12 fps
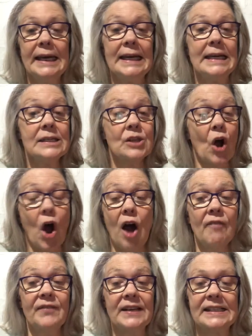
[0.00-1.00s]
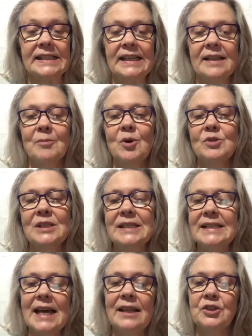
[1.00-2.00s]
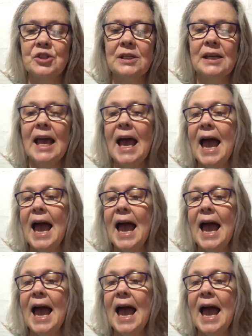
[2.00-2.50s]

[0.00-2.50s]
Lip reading: He's obviously the most intelligent